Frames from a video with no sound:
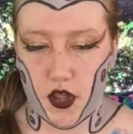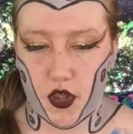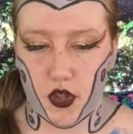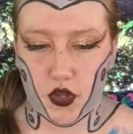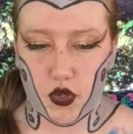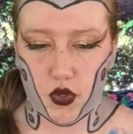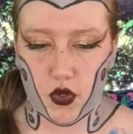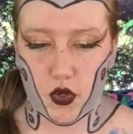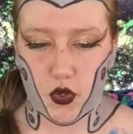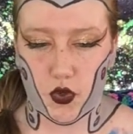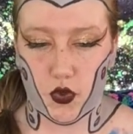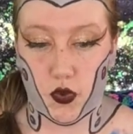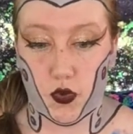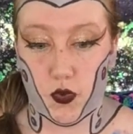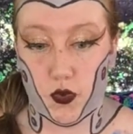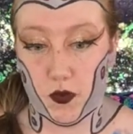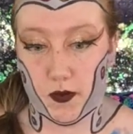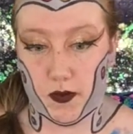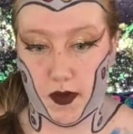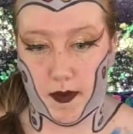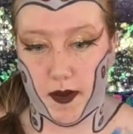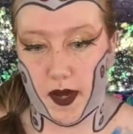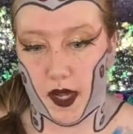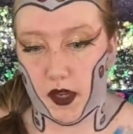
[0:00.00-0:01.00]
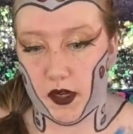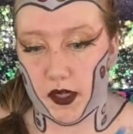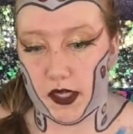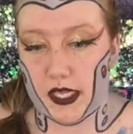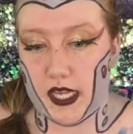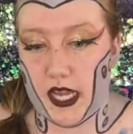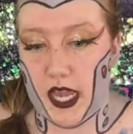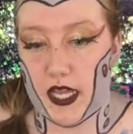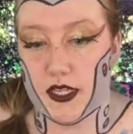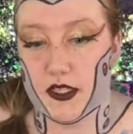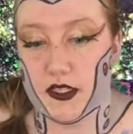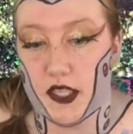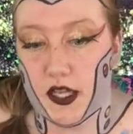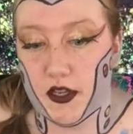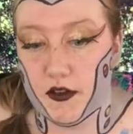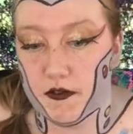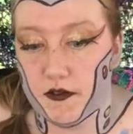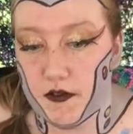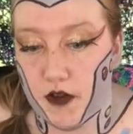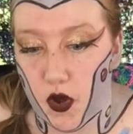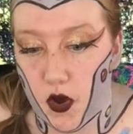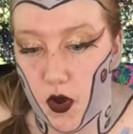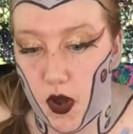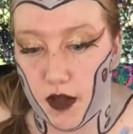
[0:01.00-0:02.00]
who apparently has
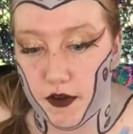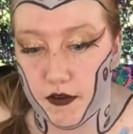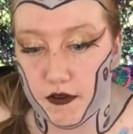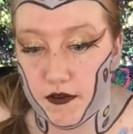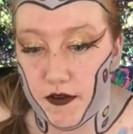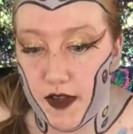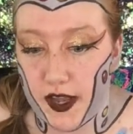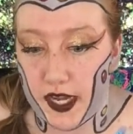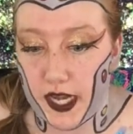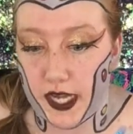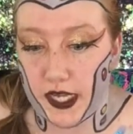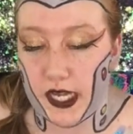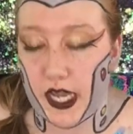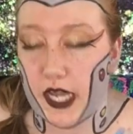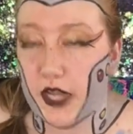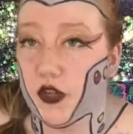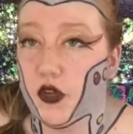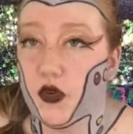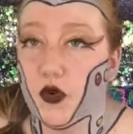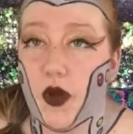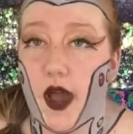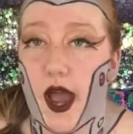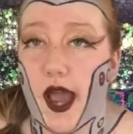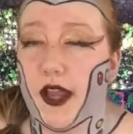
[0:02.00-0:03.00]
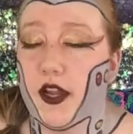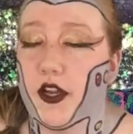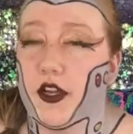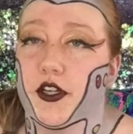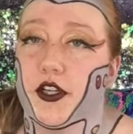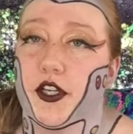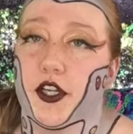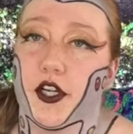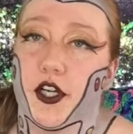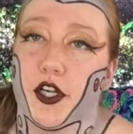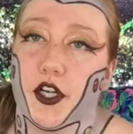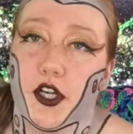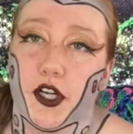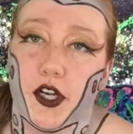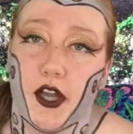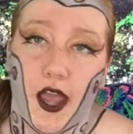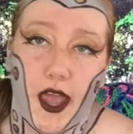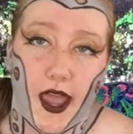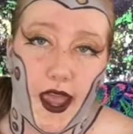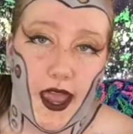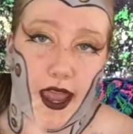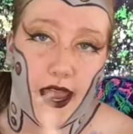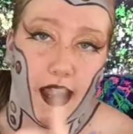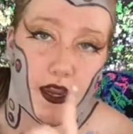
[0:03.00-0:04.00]
info on Fennec and who hired her,
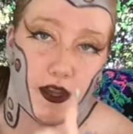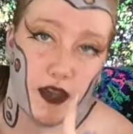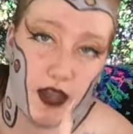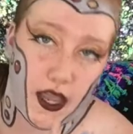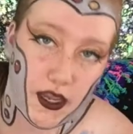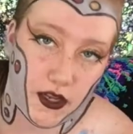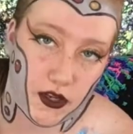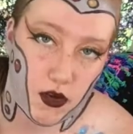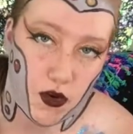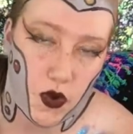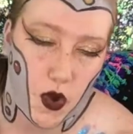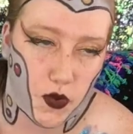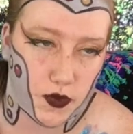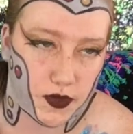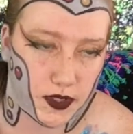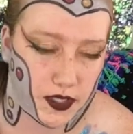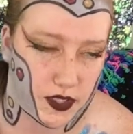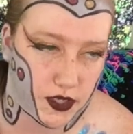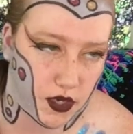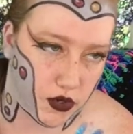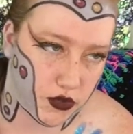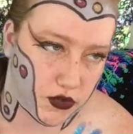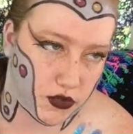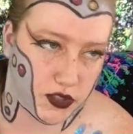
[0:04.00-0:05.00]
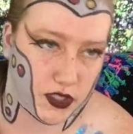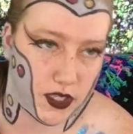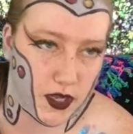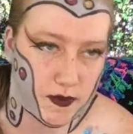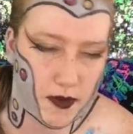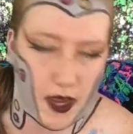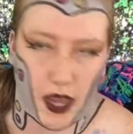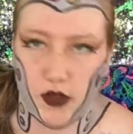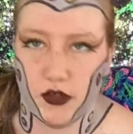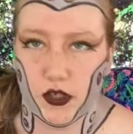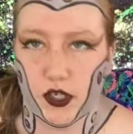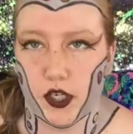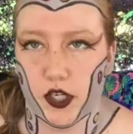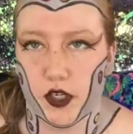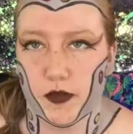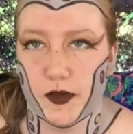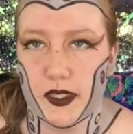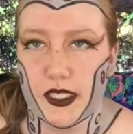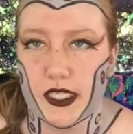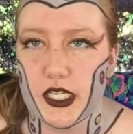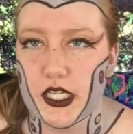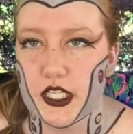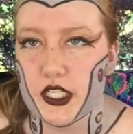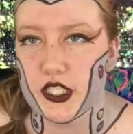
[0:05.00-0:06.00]
and Echo only knows about her
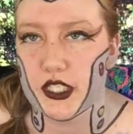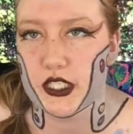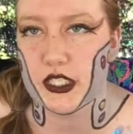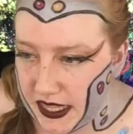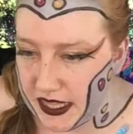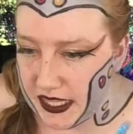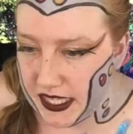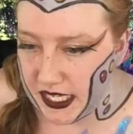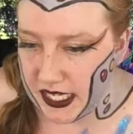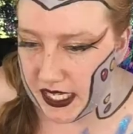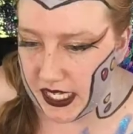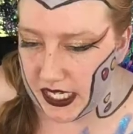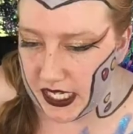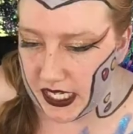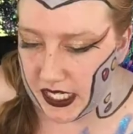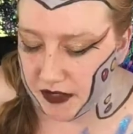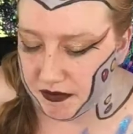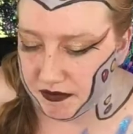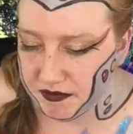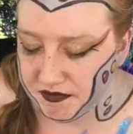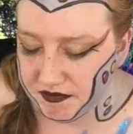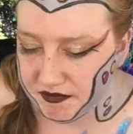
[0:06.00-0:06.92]
because the